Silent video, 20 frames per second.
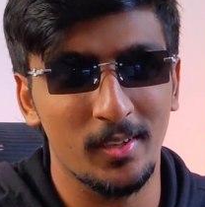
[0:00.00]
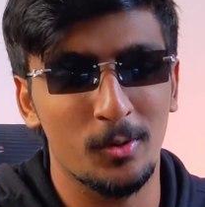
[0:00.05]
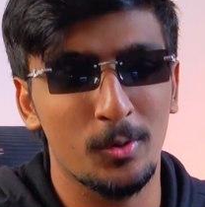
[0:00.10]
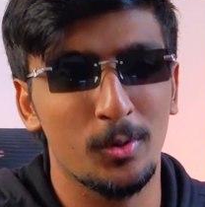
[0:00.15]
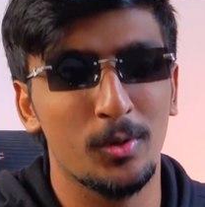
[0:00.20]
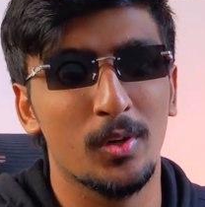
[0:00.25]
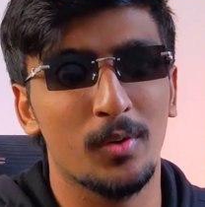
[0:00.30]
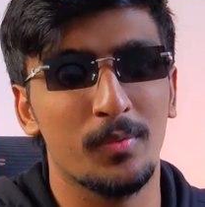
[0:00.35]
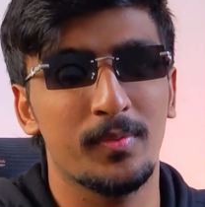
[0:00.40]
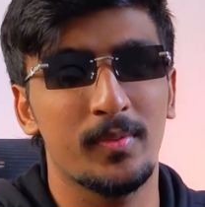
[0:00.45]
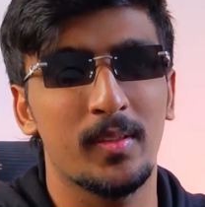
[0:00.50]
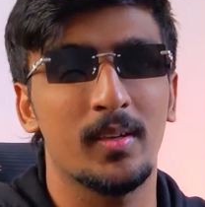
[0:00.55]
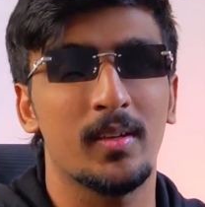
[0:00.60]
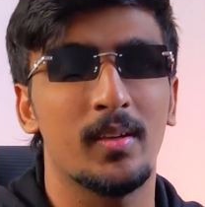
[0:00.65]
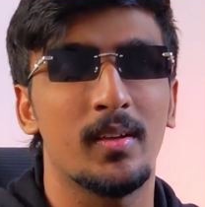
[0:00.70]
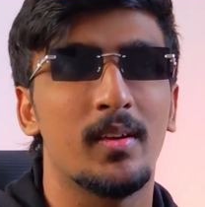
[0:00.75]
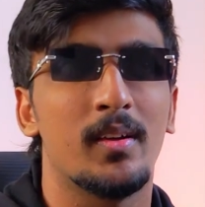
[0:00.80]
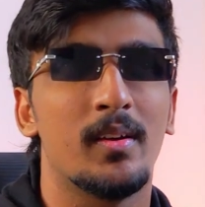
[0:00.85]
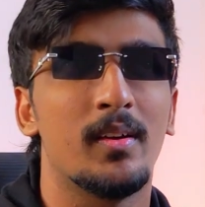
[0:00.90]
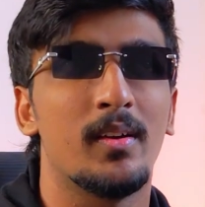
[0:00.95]
out of
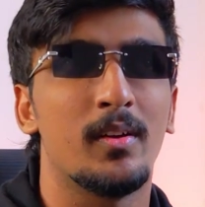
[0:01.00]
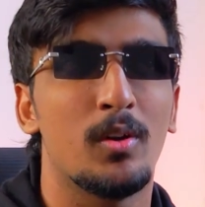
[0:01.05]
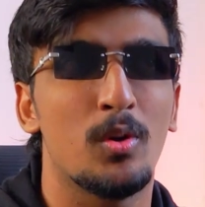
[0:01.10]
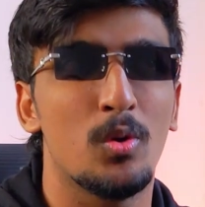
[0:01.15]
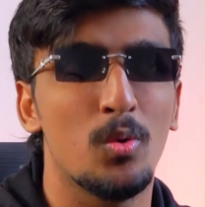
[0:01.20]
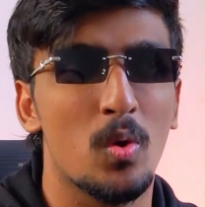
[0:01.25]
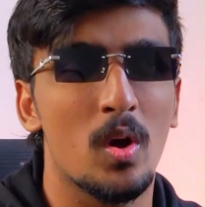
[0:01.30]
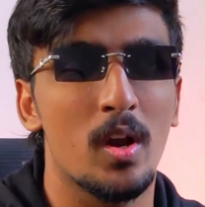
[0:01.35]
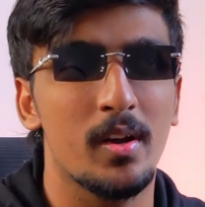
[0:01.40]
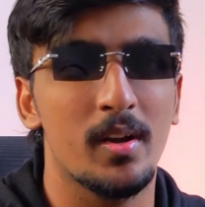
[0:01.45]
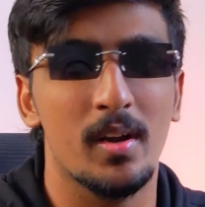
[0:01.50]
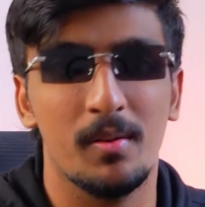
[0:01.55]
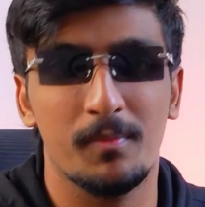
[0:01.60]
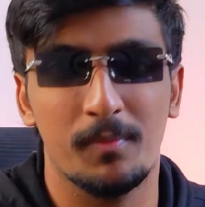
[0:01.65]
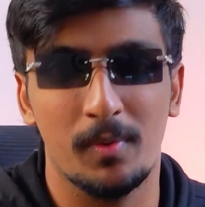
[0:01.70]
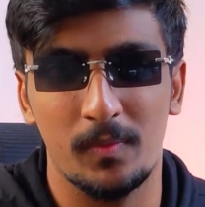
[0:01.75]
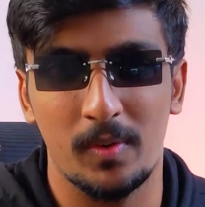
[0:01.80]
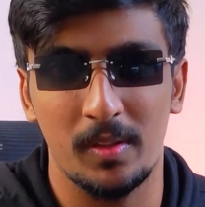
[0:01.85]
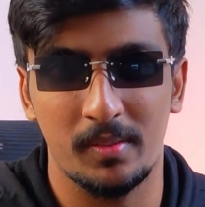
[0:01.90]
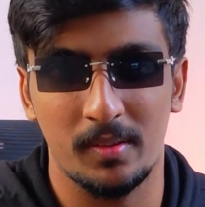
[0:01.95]
the
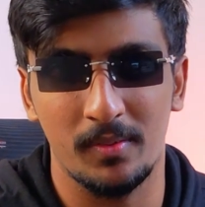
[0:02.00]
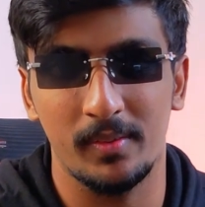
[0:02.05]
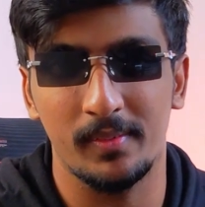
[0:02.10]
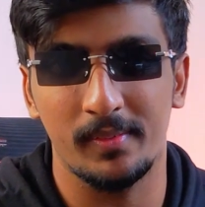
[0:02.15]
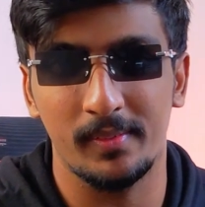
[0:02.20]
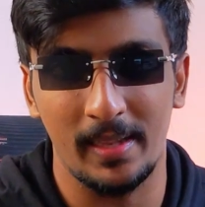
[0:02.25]
257